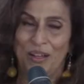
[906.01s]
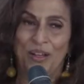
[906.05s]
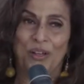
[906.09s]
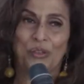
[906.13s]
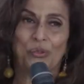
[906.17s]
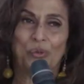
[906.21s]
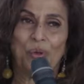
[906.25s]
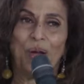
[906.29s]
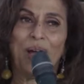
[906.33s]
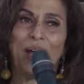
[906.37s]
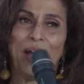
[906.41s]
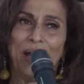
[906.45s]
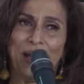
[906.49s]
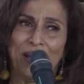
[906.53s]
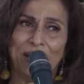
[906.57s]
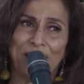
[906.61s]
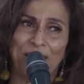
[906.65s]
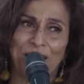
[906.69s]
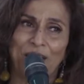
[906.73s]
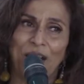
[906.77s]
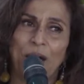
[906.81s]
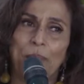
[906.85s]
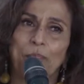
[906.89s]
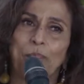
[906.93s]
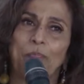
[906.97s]
So I
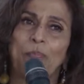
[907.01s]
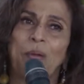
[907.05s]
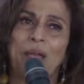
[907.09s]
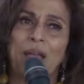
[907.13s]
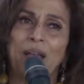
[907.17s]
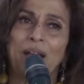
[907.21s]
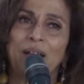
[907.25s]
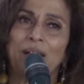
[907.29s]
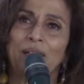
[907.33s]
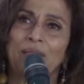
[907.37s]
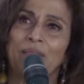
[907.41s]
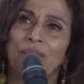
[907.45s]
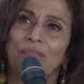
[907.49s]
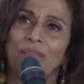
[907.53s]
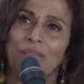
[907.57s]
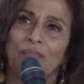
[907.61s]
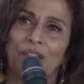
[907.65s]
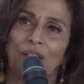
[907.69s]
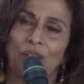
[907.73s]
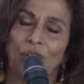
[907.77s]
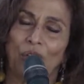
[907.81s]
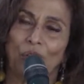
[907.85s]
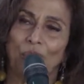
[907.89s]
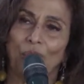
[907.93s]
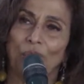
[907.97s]
ended up being
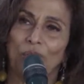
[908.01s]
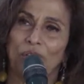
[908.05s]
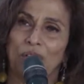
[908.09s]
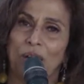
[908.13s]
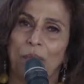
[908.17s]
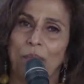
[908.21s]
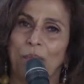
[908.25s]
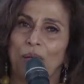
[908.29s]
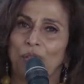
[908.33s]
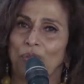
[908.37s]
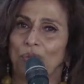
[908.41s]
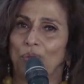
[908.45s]
accused number